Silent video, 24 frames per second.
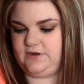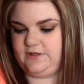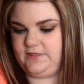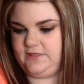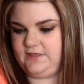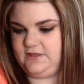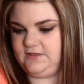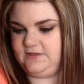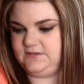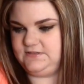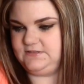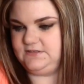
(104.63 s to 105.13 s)
I
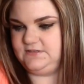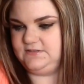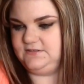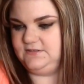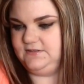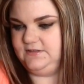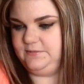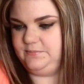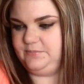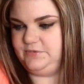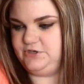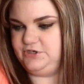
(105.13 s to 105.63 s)
think it
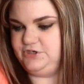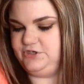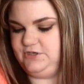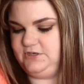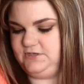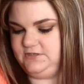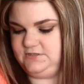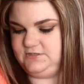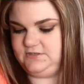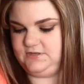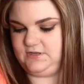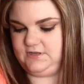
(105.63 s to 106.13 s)
says lip and
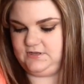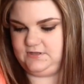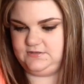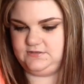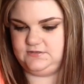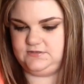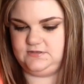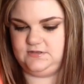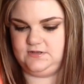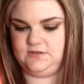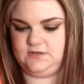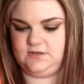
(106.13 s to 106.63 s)
cheek
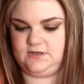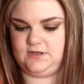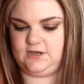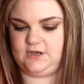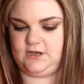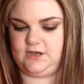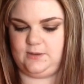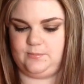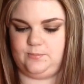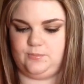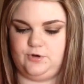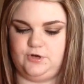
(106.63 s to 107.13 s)
stains,
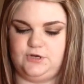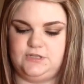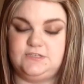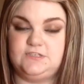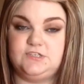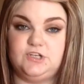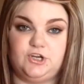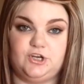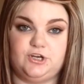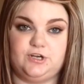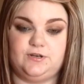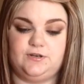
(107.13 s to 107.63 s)
I'm pretty
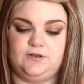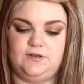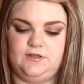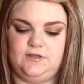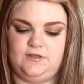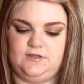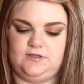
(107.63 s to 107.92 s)
certain.